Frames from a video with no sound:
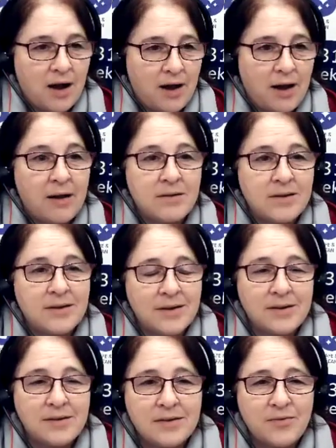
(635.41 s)
is
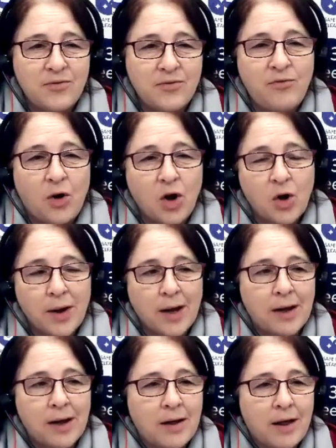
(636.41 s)

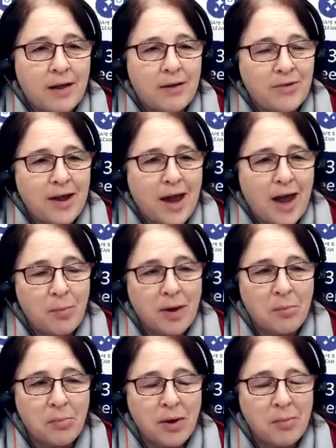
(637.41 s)
following the
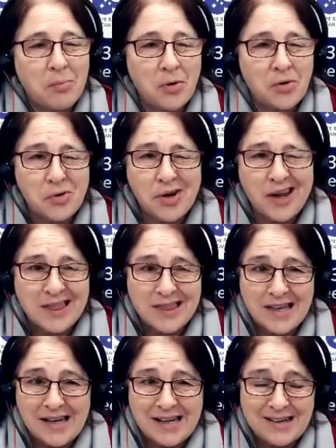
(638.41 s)
Airbnb model, I
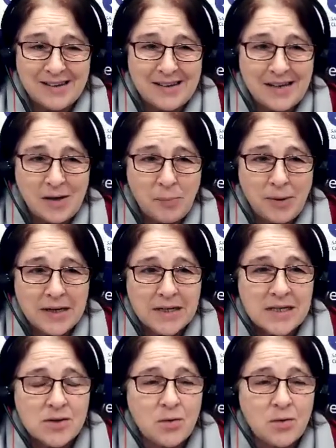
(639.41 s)
think, a little bit,